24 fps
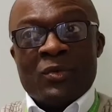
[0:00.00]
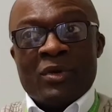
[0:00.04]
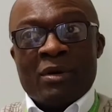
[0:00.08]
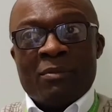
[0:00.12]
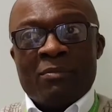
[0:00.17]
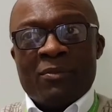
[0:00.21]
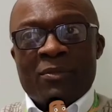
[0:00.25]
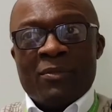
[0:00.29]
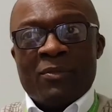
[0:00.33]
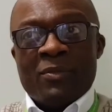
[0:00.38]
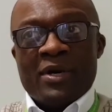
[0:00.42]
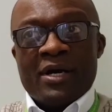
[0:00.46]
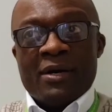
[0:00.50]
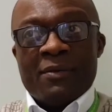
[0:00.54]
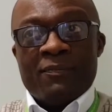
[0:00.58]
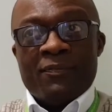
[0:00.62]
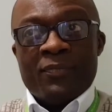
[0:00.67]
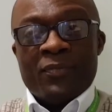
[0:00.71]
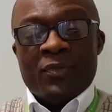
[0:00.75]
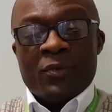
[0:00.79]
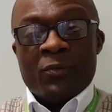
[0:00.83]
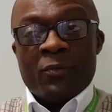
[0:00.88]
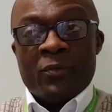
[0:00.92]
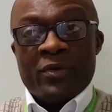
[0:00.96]
Newham,
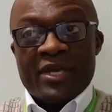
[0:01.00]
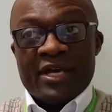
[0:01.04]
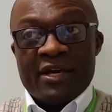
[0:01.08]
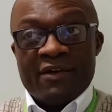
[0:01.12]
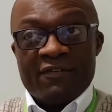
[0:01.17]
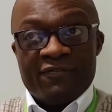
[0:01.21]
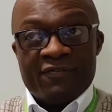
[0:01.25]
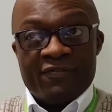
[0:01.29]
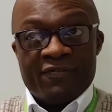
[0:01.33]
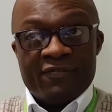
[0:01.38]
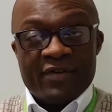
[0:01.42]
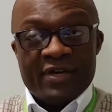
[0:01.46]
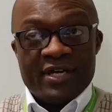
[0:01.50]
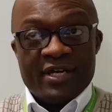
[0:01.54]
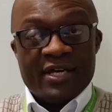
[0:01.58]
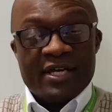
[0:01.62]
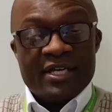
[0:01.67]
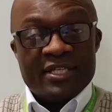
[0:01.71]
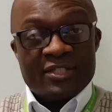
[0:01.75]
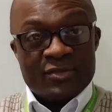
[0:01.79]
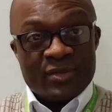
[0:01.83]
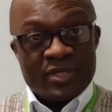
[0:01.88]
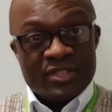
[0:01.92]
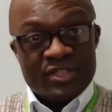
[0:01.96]
we have
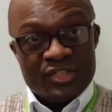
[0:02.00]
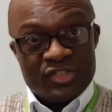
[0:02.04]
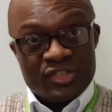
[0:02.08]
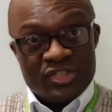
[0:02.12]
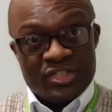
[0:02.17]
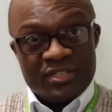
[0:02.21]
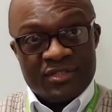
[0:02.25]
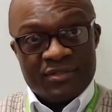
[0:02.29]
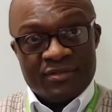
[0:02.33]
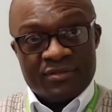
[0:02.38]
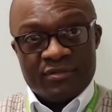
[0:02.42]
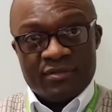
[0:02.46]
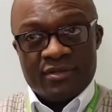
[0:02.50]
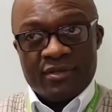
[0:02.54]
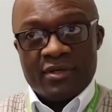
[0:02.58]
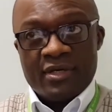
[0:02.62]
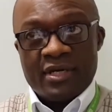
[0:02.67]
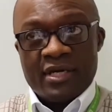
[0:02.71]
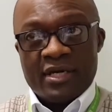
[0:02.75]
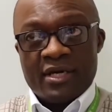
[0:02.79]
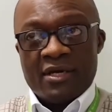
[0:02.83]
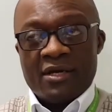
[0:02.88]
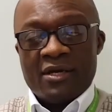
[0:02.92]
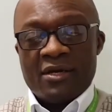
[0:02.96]
a strategy
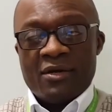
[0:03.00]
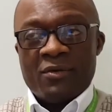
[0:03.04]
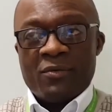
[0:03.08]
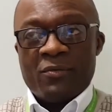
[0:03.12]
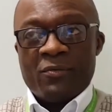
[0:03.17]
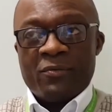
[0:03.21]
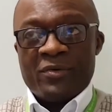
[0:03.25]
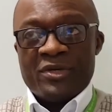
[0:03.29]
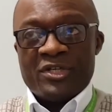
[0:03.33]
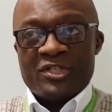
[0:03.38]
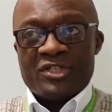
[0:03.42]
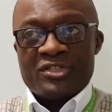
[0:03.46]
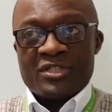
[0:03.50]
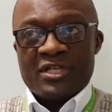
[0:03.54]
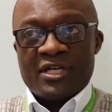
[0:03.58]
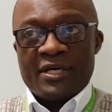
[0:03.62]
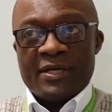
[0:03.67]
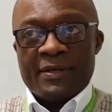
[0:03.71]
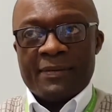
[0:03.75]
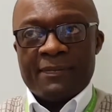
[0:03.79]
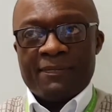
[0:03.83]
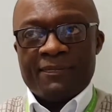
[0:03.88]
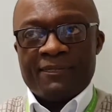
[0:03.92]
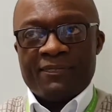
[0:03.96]
which
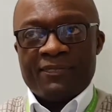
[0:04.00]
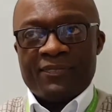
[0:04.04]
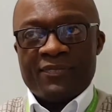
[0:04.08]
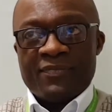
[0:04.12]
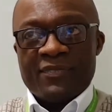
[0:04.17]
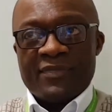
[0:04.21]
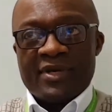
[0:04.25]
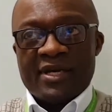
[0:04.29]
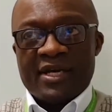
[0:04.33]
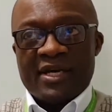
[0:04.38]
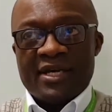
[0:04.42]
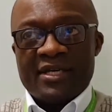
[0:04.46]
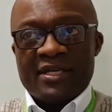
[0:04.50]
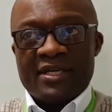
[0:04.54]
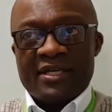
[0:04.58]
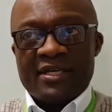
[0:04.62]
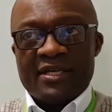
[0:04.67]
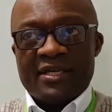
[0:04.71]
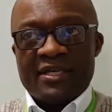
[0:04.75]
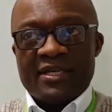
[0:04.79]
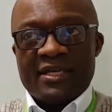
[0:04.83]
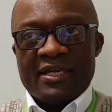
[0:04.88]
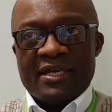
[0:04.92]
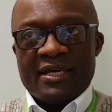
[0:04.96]

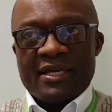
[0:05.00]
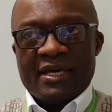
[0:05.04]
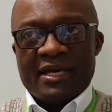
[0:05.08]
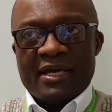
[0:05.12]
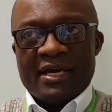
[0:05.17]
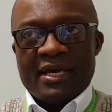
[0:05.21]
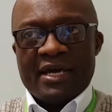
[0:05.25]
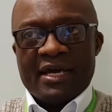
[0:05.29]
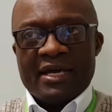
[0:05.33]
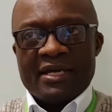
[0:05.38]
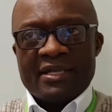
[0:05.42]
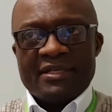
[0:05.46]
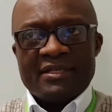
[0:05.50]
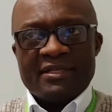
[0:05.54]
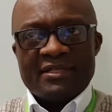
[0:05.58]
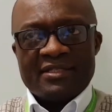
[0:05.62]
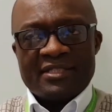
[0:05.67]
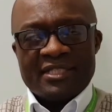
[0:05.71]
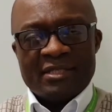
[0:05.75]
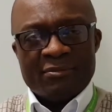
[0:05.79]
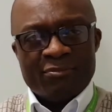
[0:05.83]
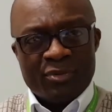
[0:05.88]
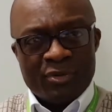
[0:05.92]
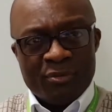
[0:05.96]
I
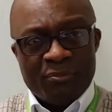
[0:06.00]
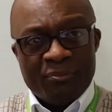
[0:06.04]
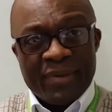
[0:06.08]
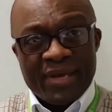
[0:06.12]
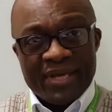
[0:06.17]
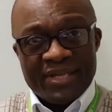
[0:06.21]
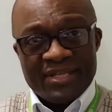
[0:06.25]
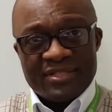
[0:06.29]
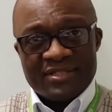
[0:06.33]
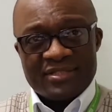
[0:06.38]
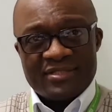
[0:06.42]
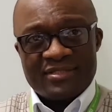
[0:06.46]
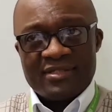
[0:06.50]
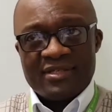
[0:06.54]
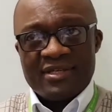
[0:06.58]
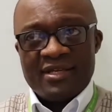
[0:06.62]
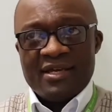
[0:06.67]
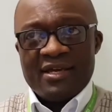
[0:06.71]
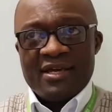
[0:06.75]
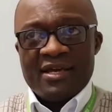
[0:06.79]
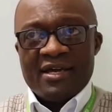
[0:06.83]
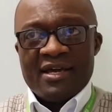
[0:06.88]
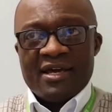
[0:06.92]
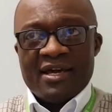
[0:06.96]
did implement
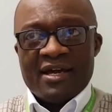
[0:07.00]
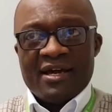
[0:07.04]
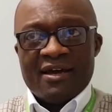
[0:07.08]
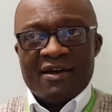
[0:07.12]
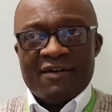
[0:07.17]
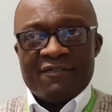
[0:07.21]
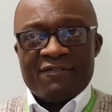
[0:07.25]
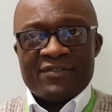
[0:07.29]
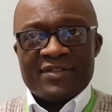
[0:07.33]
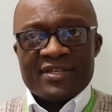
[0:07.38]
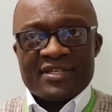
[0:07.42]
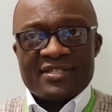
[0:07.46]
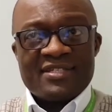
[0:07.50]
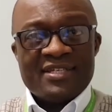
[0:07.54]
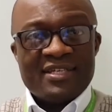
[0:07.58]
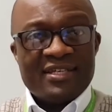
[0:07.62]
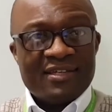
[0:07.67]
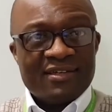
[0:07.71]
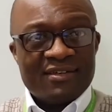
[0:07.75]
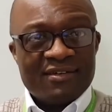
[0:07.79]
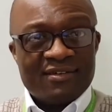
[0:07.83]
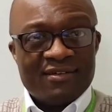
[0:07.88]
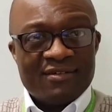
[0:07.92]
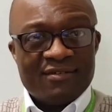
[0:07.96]
after
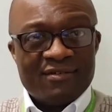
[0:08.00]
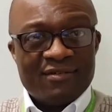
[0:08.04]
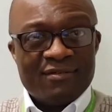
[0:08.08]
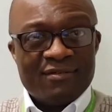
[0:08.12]
seeing